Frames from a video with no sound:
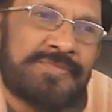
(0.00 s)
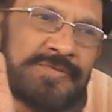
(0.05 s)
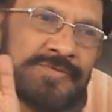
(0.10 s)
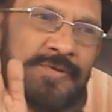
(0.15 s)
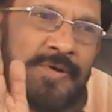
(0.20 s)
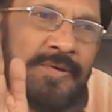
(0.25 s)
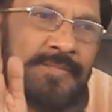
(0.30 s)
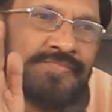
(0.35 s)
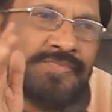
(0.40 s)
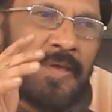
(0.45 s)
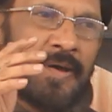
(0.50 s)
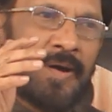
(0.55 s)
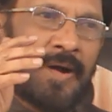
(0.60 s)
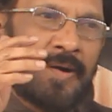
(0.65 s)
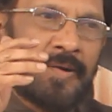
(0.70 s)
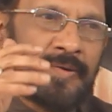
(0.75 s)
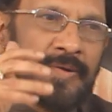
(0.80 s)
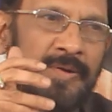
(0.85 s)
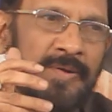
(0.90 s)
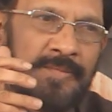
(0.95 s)
So
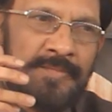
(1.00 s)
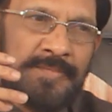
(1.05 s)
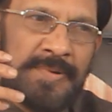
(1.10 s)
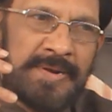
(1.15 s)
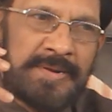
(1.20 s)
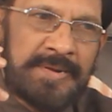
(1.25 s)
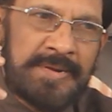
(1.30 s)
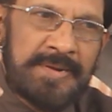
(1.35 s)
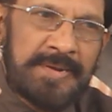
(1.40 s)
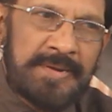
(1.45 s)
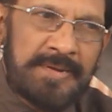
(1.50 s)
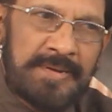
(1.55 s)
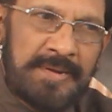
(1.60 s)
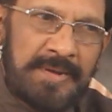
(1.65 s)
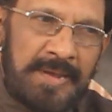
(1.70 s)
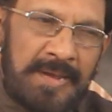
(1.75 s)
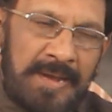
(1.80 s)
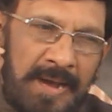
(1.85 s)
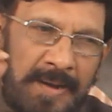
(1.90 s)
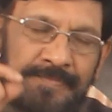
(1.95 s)
automatic
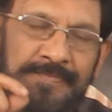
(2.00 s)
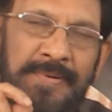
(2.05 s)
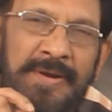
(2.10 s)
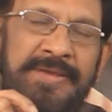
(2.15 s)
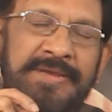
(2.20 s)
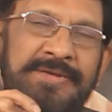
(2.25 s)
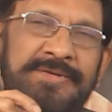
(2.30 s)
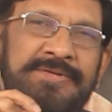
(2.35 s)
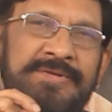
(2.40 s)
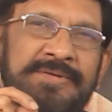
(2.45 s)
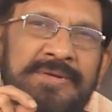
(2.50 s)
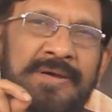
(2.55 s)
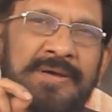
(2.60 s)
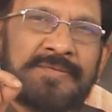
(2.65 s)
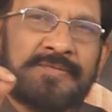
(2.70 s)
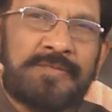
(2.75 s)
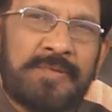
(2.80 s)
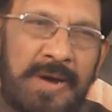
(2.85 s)
application of